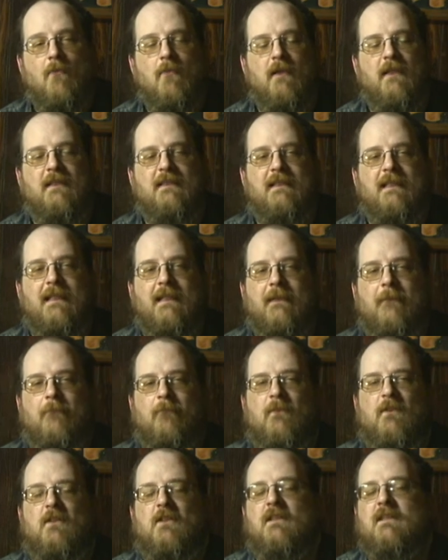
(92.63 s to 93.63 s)
But you see,
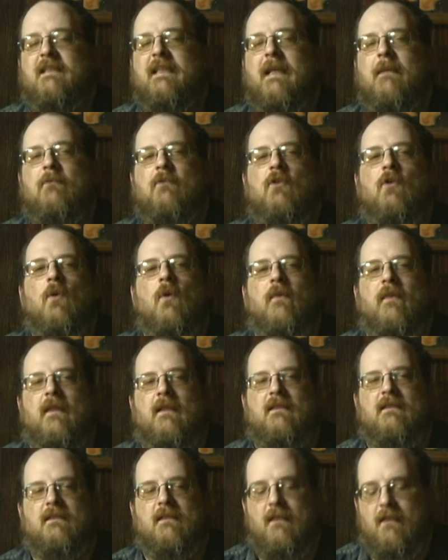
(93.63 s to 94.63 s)
you just keep doing
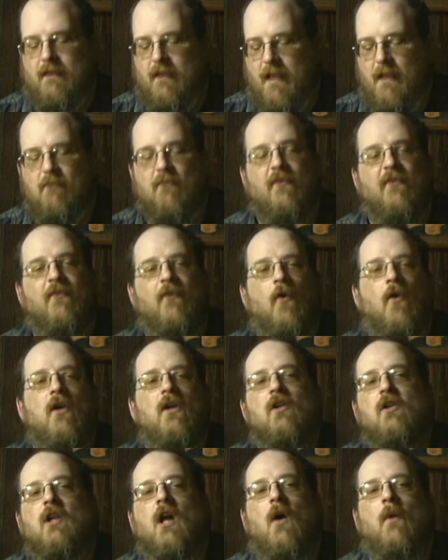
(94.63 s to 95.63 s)
this, and before
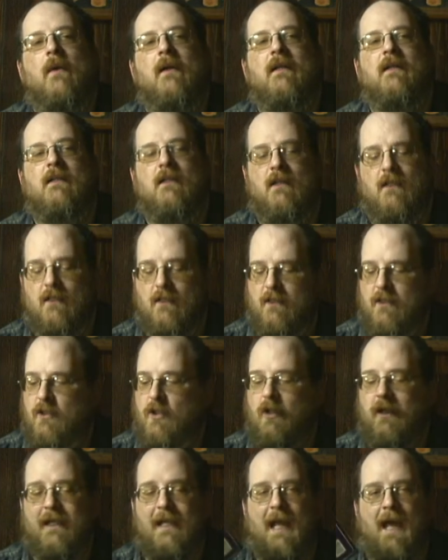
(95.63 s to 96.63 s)
you know it,
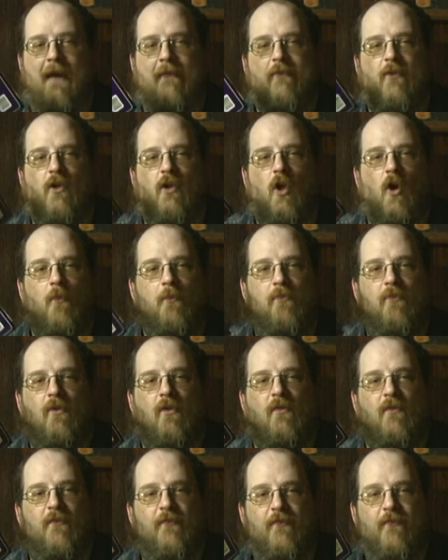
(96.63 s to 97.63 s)
you're going to have your
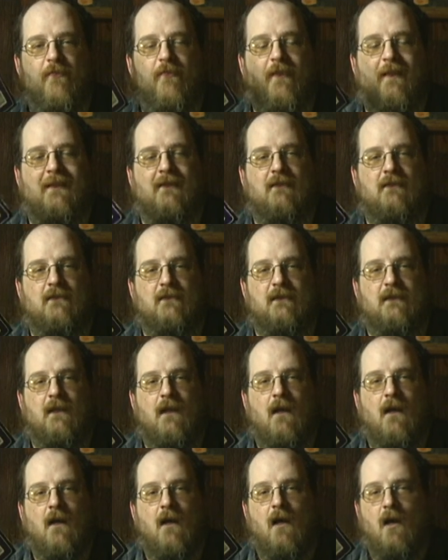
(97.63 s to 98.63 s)
notebook filled
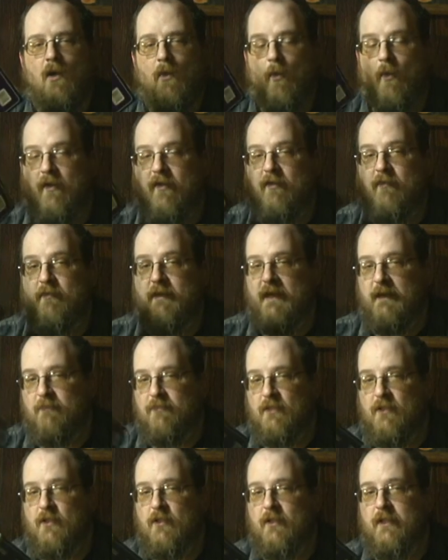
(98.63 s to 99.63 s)
with
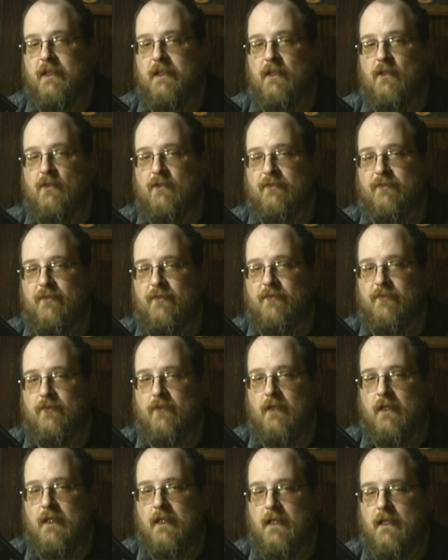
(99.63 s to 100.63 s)
people you can use for
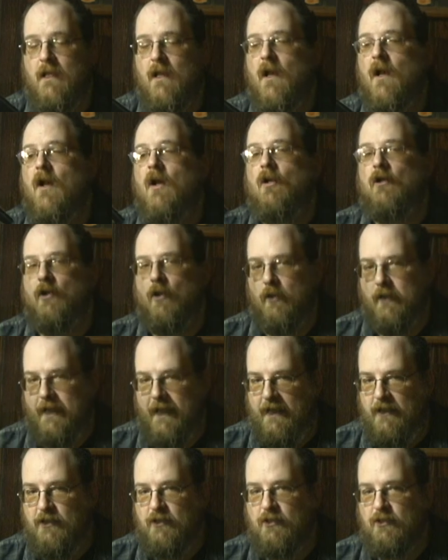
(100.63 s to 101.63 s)
free,
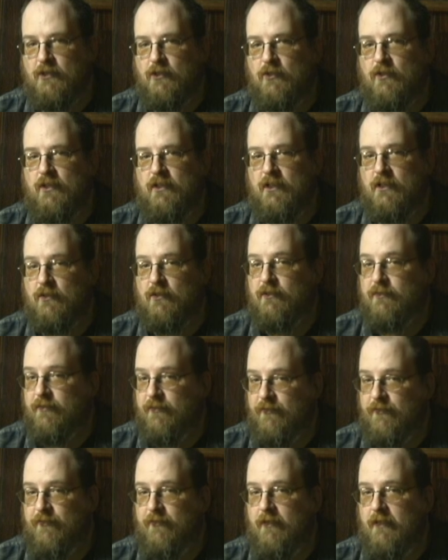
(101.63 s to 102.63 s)
locations you can use
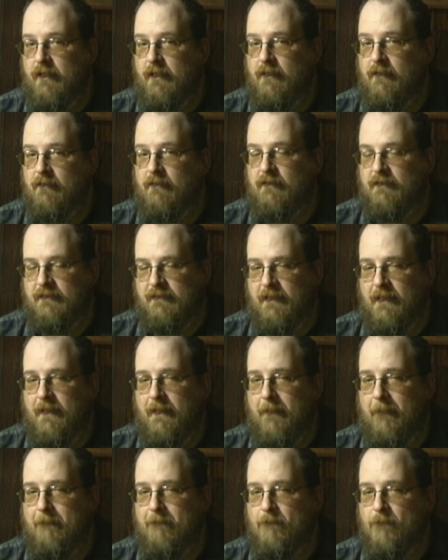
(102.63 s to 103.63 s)
for free, you
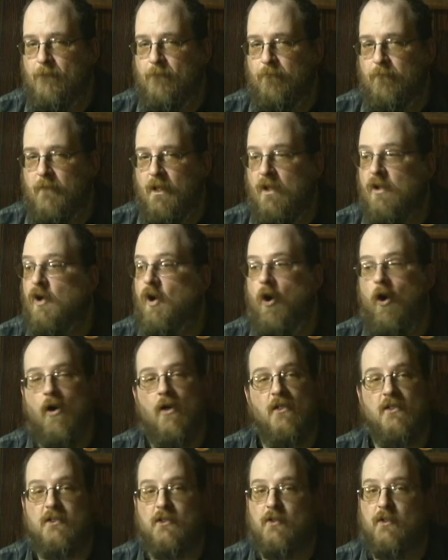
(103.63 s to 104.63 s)
see?
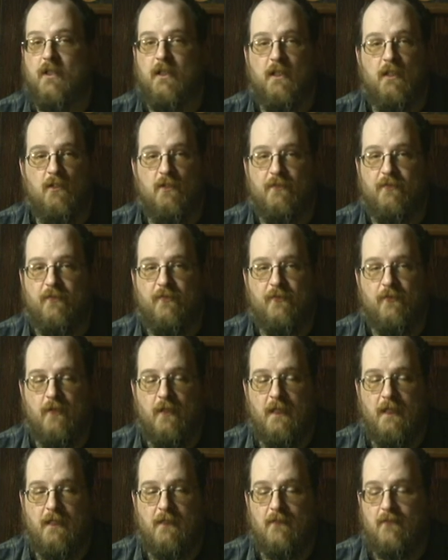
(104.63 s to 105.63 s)
Cars you can use for
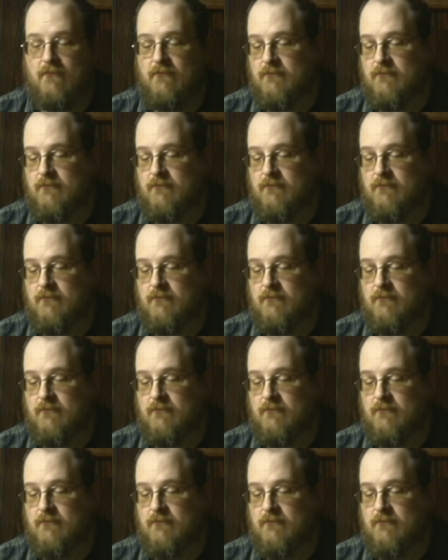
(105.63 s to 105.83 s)
free.